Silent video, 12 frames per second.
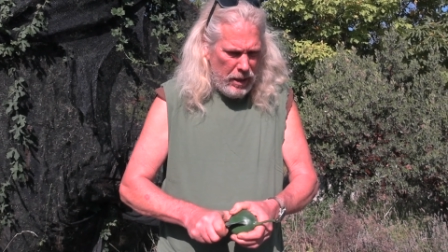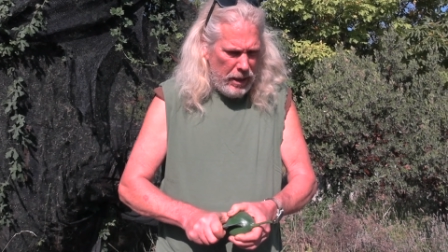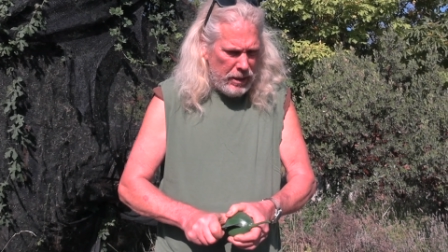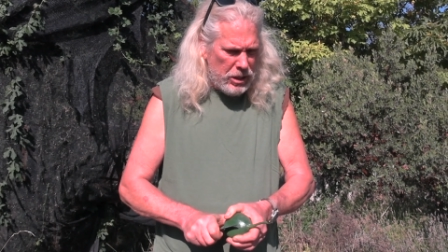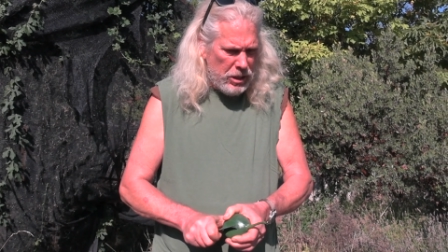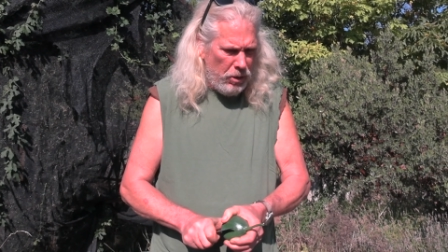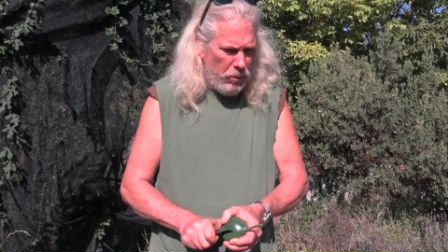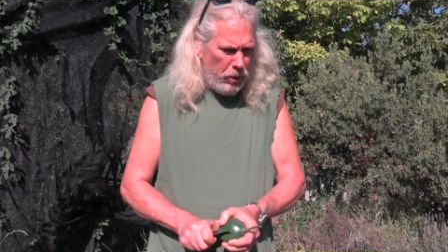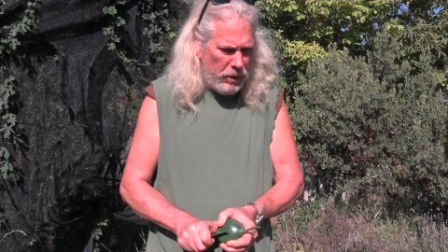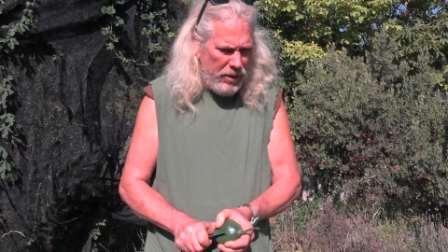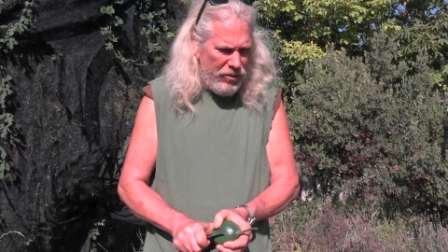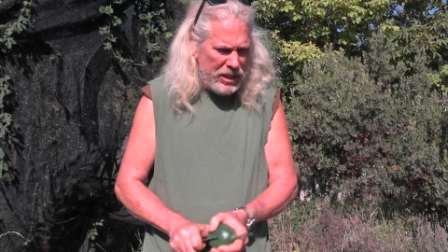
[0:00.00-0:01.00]
And so
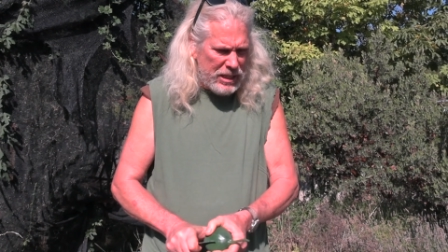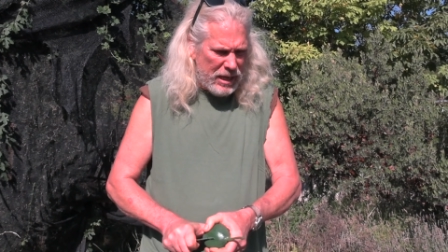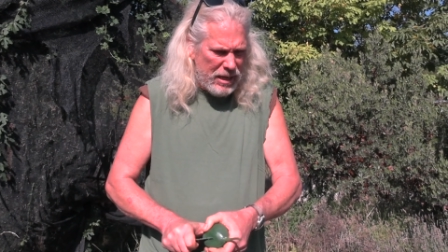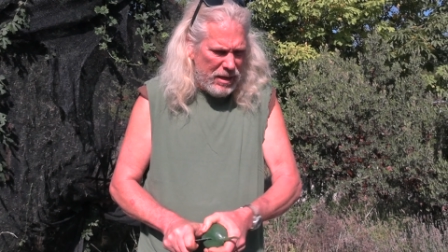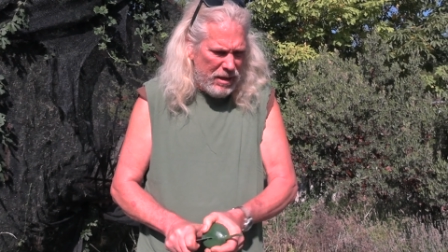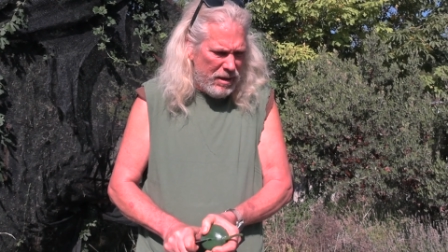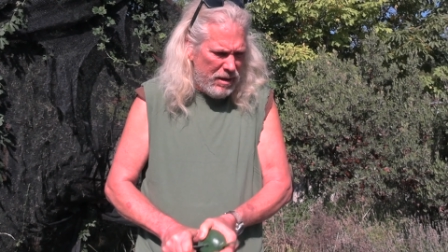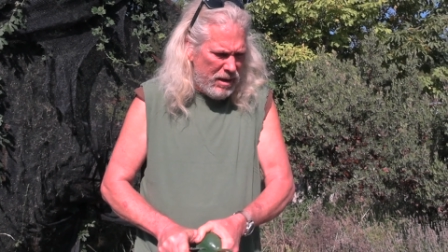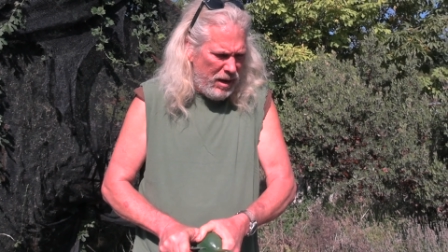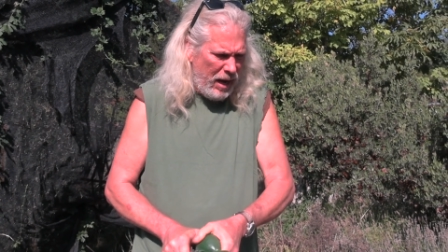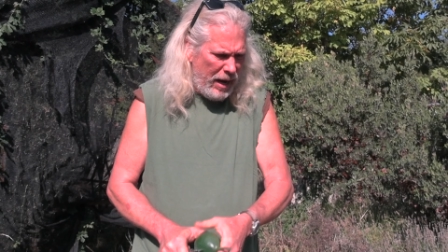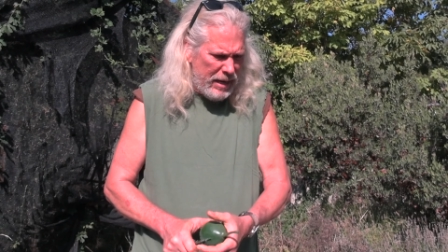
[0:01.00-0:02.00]
we'll give this a
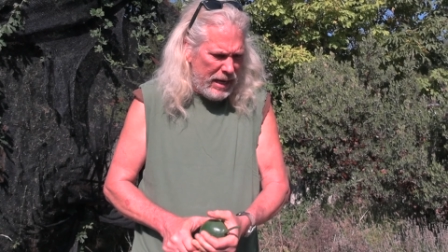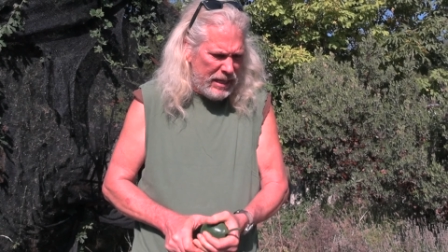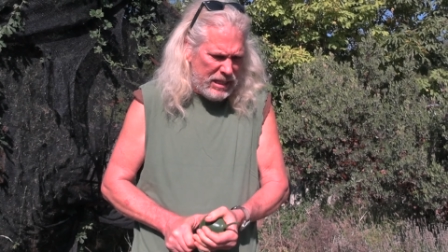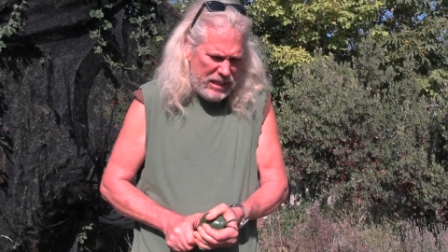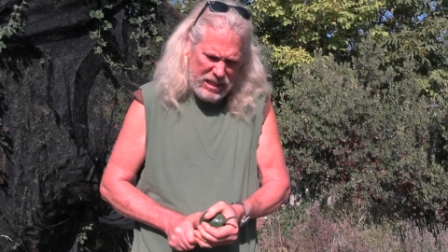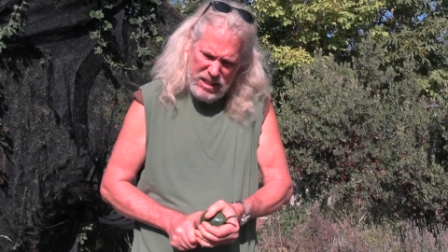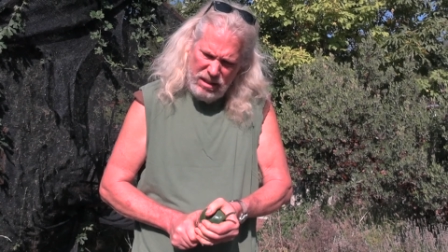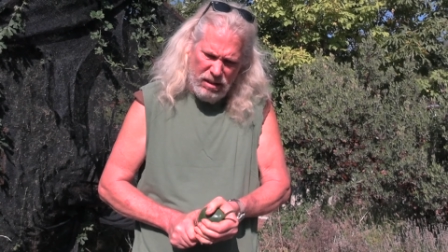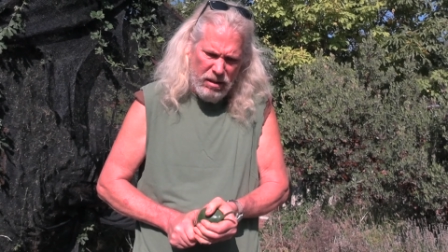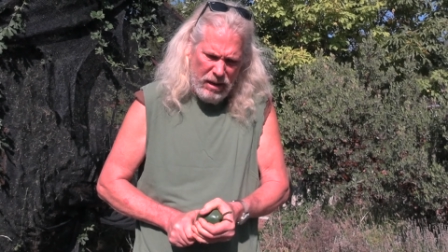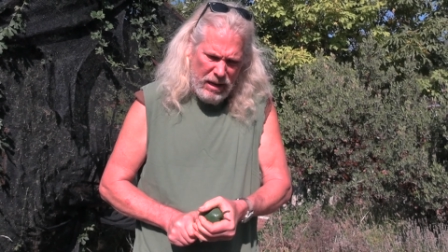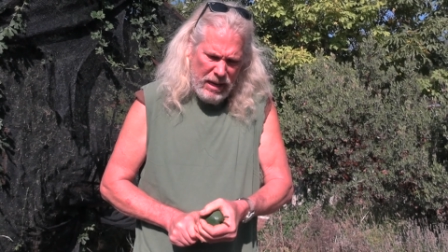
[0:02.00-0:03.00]
cut, it's still,